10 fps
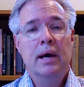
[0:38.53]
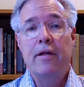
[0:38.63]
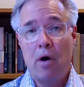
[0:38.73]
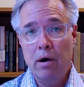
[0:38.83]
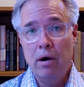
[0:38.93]

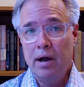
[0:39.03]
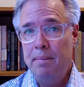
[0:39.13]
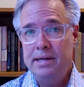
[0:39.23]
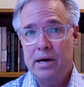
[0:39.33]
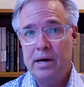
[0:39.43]
Now, there are
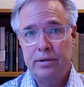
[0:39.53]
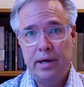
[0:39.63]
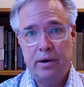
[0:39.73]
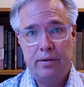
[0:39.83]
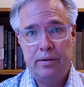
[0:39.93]
companies
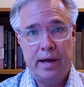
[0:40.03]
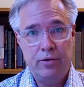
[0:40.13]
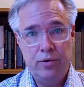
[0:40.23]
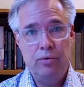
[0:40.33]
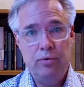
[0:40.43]
out there
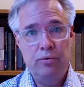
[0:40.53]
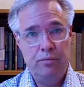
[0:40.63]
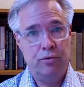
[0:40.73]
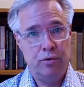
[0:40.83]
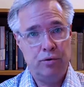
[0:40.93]
that do
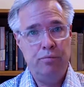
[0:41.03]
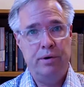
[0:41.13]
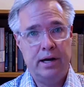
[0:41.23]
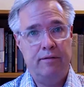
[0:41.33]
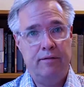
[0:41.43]
true
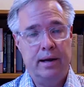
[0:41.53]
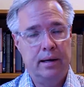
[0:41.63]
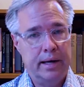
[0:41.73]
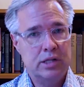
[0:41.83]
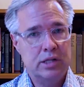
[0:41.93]
predictive
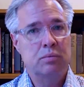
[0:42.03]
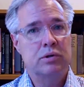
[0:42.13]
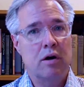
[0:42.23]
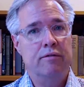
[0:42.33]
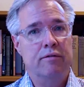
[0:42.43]
analytics,
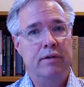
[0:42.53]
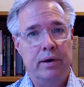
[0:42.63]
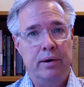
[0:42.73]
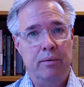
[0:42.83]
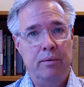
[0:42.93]
which are
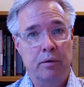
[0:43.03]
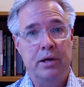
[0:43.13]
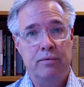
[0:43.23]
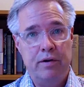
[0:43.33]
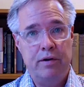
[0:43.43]
will
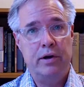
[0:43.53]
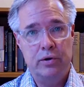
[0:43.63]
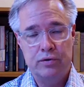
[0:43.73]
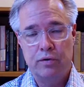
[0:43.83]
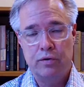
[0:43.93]
be
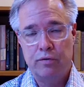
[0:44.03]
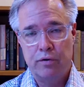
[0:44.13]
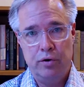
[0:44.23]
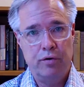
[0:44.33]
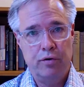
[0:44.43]
very useful
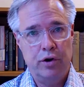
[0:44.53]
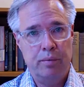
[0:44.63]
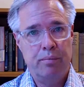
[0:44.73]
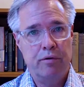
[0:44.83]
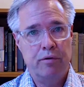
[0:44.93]
for you
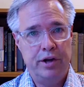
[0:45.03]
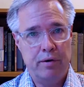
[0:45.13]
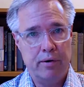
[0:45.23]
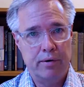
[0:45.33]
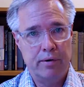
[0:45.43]
improving
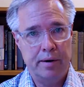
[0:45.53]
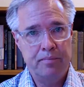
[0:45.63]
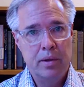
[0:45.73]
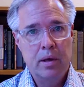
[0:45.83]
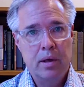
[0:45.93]
your outcome.